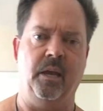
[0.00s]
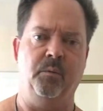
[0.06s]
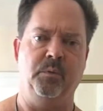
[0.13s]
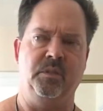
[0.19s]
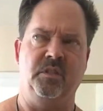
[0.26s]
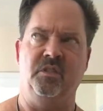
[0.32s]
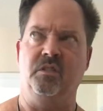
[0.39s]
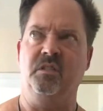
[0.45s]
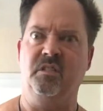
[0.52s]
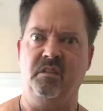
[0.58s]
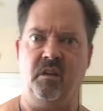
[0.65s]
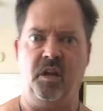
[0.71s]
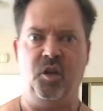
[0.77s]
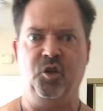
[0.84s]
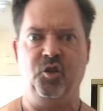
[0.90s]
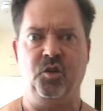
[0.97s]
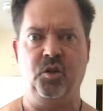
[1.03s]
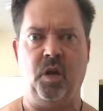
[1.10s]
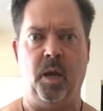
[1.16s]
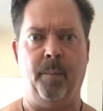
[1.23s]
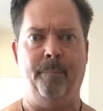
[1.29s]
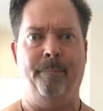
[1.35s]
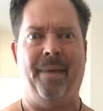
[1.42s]
I was in such
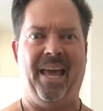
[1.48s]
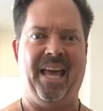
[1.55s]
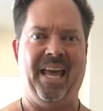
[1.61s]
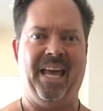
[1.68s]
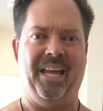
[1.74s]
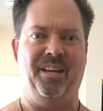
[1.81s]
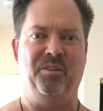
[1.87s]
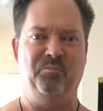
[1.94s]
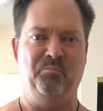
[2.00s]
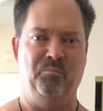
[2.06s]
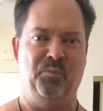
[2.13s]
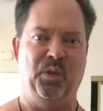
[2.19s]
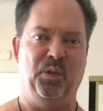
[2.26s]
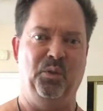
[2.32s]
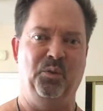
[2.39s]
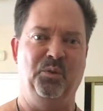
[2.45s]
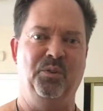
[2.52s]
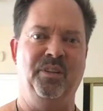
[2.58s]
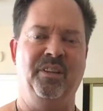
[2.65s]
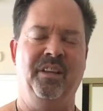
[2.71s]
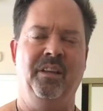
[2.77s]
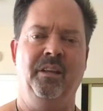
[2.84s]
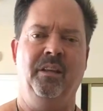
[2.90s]
a bad mood
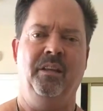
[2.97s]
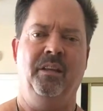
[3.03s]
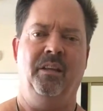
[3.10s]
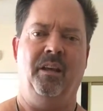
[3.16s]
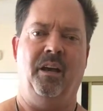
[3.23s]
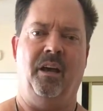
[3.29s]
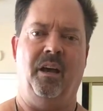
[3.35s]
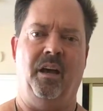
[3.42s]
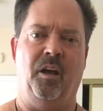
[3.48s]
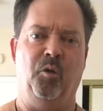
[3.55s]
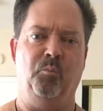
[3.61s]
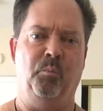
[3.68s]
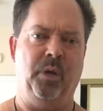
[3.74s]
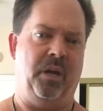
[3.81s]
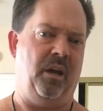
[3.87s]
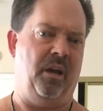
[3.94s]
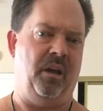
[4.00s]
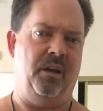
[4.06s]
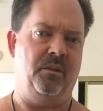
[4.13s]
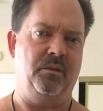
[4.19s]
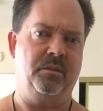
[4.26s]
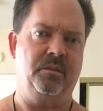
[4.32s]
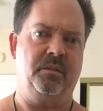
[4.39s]

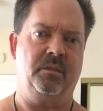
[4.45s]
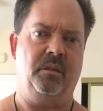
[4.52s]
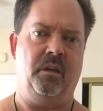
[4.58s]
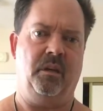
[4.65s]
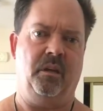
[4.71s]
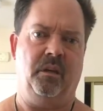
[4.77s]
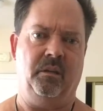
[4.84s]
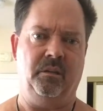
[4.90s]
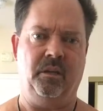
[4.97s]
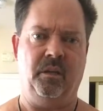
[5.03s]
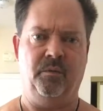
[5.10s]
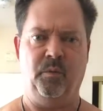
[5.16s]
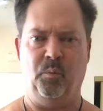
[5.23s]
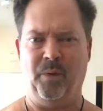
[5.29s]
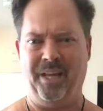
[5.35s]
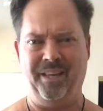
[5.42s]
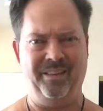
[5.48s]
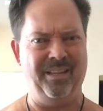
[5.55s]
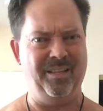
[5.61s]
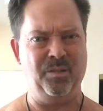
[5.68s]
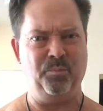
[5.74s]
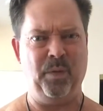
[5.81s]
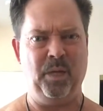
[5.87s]
because of the way
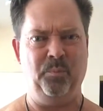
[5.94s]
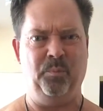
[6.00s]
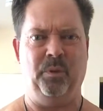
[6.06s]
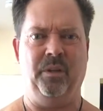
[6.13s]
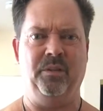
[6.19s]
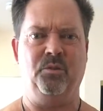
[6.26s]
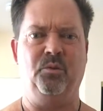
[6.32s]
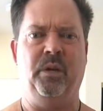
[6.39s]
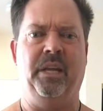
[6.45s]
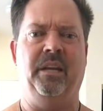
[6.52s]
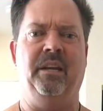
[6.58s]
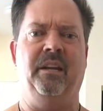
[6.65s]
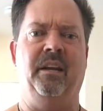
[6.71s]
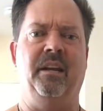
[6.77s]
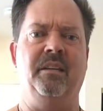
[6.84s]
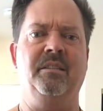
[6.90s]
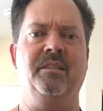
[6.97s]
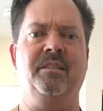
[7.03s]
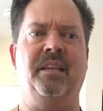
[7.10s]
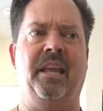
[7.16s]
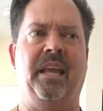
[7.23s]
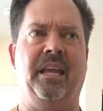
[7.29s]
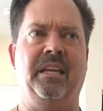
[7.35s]
these people had treated
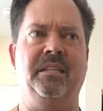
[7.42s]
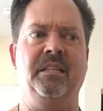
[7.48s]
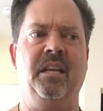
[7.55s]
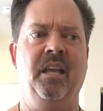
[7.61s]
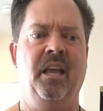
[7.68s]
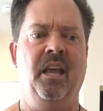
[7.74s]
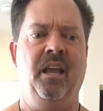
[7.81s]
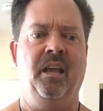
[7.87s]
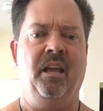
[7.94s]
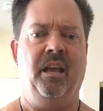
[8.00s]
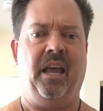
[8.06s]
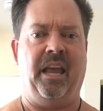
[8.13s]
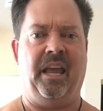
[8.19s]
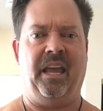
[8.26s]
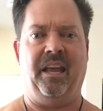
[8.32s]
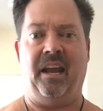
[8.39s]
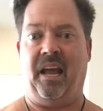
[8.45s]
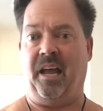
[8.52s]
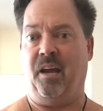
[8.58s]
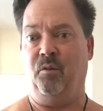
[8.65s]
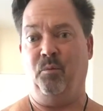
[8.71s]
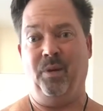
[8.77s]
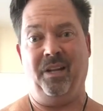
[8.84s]
us, and
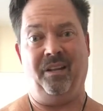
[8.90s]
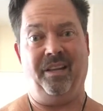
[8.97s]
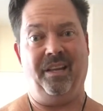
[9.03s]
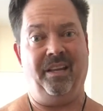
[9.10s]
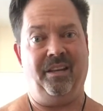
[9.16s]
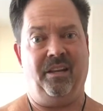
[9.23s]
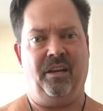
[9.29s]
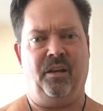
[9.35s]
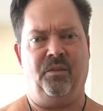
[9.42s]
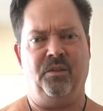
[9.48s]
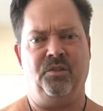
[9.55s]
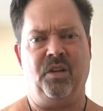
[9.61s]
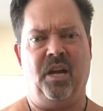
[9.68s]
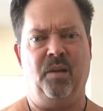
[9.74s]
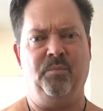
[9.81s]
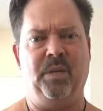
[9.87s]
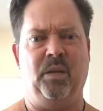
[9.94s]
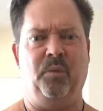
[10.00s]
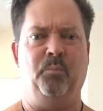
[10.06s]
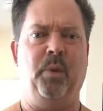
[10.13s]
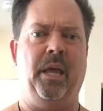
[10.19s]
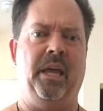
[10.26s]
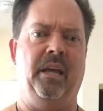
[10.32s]
I really, the job
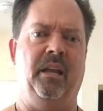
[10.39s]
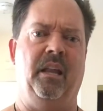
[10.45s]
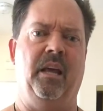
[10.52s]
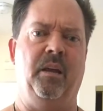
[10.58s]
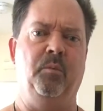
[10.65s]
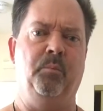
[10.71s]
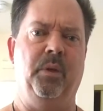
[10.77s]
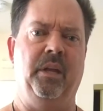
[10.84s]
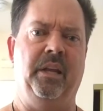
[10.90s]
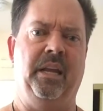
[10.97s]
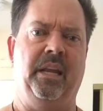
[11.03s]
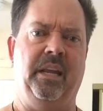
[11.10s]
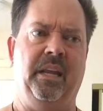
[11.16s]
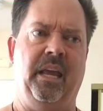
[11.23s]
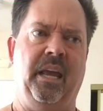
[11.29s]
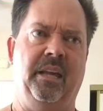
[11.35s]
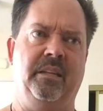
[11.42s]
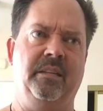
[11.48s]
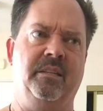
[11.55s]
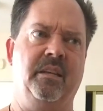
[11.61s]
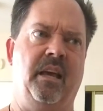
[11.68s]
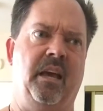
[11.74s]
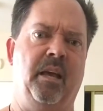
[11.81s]
didn't pay a lot of money at the
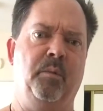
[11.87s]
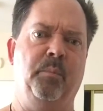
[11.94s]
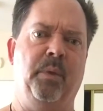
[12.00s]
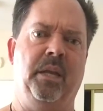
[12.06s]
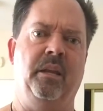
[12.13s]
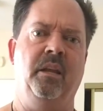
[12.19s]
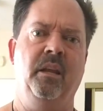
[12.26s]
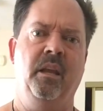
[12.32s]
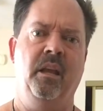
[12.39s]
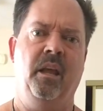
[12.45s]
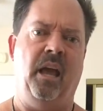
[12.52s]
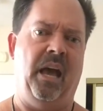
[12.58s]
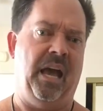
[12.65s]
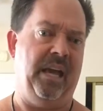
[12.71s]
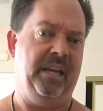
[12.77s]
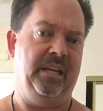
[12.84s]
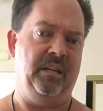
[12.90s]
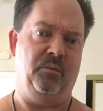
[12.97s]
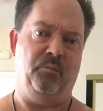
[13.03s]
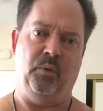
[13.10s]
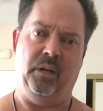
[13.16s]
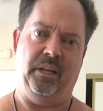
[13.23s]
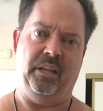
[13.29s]
time, and I
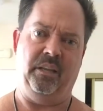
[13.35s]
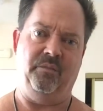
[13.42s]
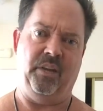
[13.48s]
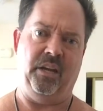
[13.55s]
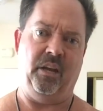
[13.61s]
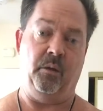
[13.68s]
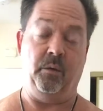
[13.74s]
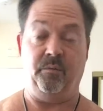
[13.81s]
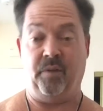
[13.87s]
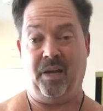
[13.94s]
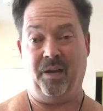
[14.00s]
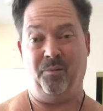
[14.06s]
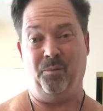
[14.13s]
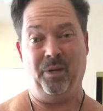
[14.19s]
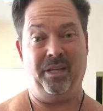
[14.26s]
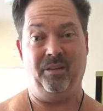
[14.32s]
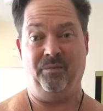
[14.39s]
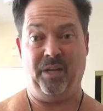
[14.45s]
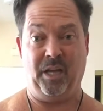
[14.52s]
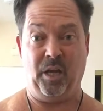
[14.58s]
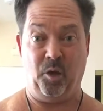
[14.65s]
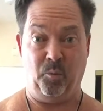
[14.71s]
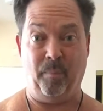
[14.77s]
didn't really even know if I would
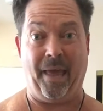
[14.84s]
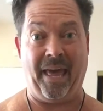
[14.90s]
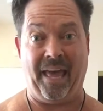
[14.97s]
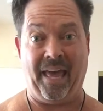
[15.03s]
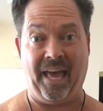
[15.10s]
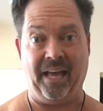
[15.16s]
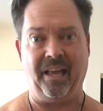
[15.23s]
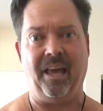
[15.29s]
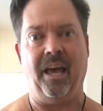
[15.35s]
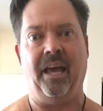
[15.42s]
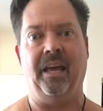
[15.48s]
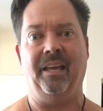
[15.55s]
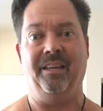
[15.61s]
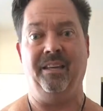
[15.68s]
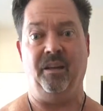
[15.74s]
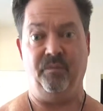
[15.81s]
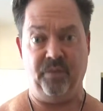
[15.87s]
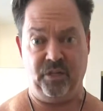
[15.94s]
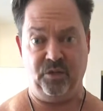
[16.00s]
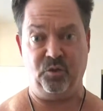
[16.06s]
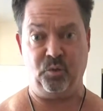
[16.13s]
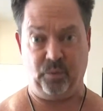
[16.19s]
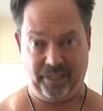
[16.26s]
even go back. I
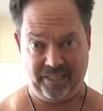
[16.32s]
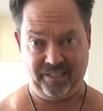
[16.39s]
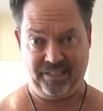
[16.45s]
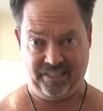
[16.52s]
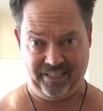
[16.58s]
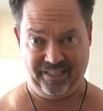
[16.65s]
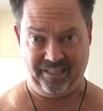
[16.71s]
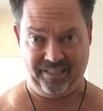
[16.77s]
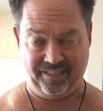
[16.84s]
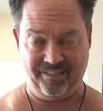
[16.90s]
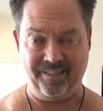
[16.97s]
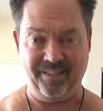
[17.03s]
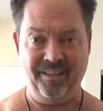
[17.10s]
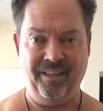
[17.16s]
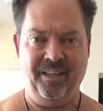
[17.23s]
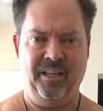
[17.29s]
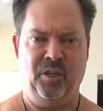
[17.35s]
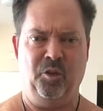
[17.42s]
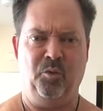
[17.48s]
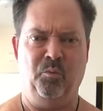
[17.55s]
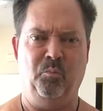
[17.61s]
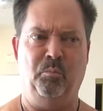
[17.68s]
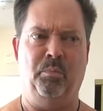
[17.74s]
eventually did,
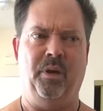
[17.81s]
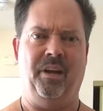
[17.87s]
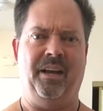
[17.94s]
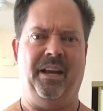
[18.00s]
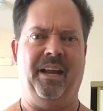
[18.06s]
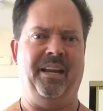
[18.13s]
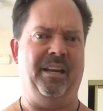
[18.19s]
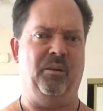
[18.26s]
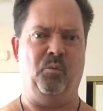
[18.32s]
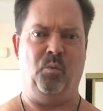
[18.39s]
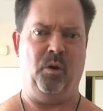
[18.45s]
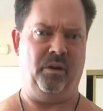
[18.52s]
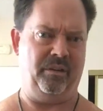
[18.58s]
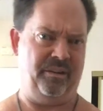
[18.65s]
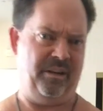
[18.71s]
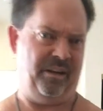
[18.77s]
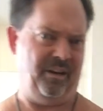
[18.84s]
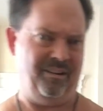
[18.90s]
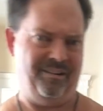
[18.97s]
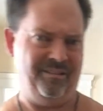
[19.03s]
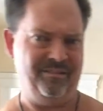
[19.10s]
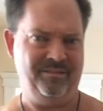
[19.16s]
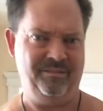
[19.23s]
but I didn't work
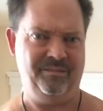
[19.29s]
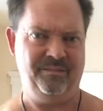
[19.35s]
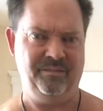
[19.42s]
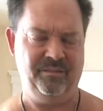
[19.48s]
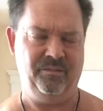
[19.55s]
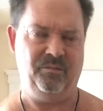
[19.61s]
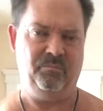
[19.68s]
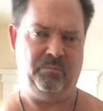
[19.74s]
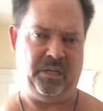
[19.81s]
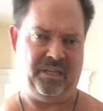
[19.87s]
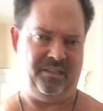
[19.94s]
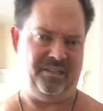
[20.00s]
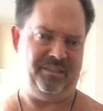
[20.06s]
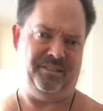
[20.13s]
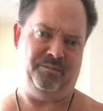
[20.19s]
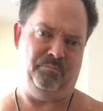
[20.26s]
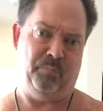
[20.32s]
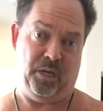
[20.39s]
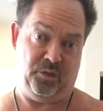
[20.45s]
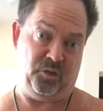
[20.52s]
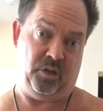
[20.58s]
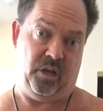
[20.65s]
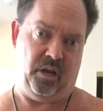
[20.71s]
there
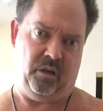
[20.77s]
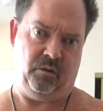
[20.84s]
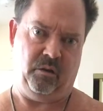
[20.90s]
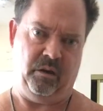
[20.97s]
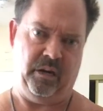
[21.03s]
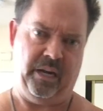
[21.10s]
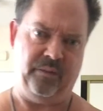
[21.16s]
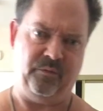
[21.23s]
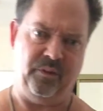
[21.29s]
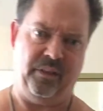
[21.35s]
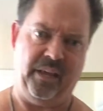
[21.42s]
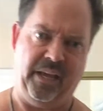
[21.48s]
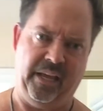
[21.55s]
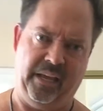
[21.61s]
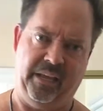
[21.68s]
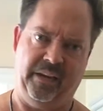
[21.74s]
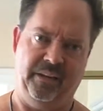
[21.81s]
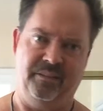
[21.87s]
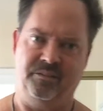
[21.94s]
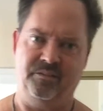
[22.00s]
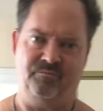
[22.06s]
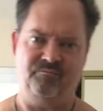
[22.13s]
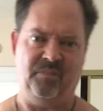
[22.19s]
much longer after that.
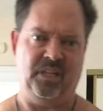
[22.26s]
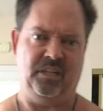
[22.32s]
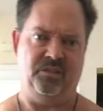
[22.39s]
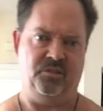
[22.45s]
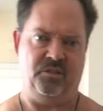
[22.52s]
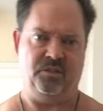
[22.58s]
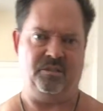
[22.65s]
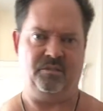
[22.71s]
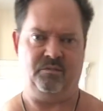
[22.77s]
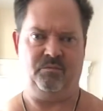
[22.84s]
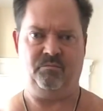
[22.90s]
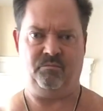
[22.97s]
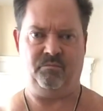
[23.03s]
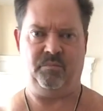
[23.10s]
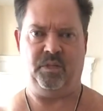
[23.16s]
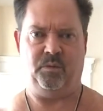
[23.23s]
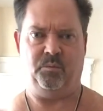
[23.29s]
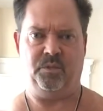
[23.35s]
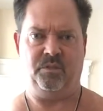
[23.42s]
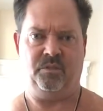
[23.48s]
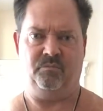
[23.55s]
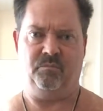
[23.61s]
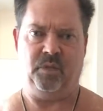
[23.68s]
It
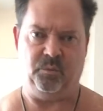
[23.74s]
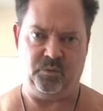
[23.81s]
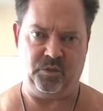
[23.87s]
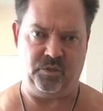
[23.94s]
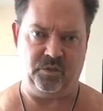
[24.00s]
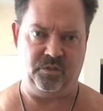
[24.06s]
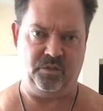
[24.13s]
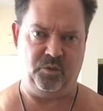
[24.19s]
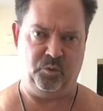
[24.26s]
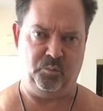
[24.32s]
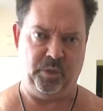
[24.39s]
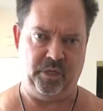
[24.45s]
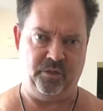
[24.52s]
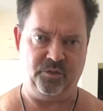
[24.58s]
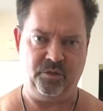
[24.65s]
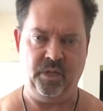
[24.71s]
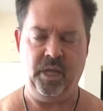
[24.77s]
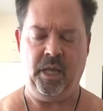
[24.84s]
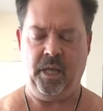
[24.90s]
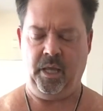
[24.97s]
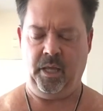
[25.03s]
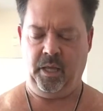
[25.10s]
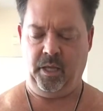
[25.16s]
was just too much.
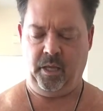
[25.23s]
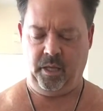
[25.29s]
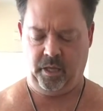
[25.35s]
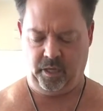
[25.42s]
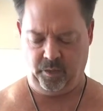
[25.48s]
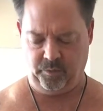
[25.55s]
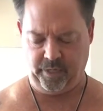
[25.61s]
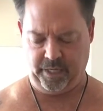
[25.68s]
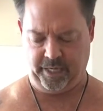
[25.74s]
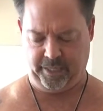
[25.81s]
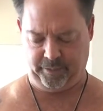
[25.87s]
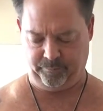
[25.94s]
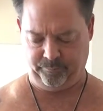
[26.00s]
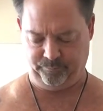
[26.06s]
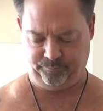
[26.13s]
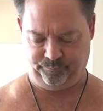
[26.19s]
Okay.